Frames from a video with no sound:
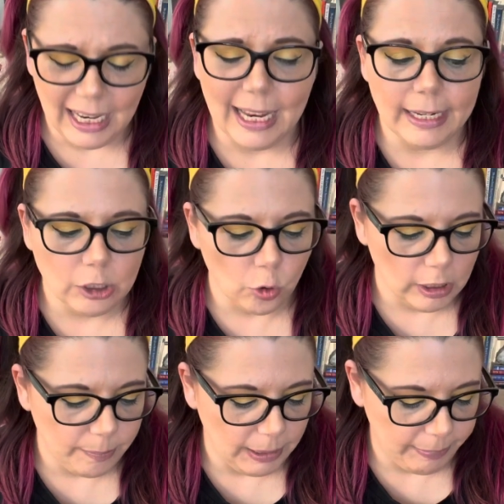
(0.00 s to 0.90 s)
It's going
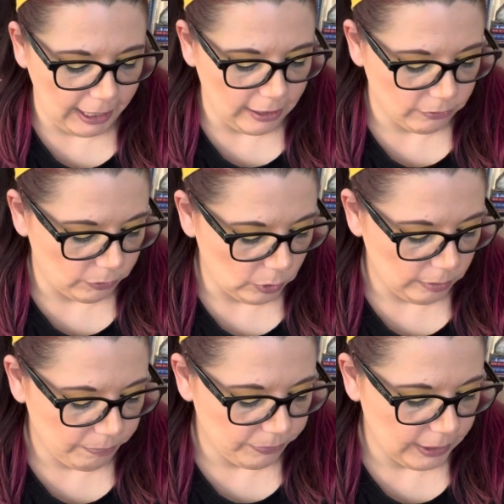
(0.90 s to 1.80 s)
to be painful.
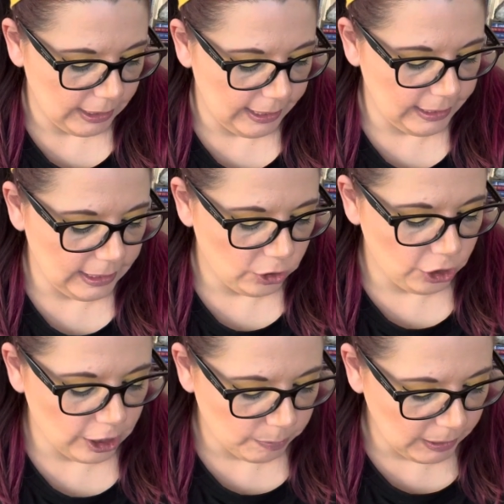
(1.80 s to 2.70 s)
And it's
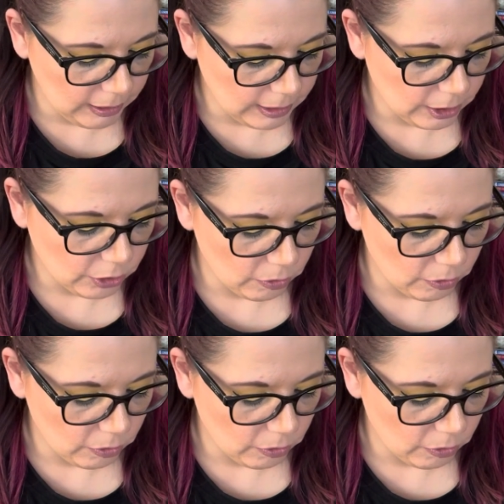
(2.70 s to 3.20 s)
just because it's